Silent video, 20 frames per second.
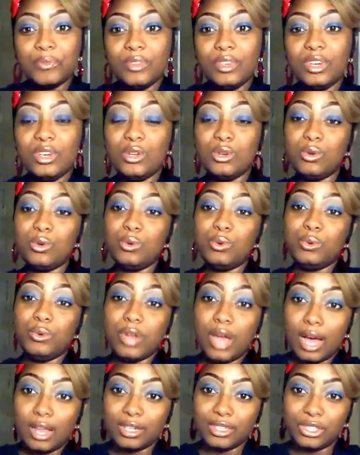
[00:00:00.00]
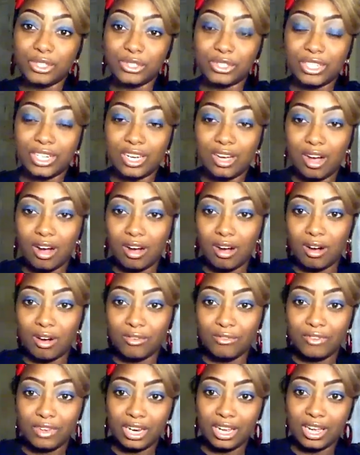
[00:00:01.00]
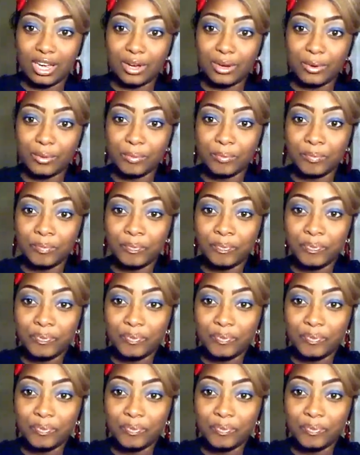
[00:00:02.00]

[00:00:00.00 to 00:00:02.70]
new Dollar Tree haul video.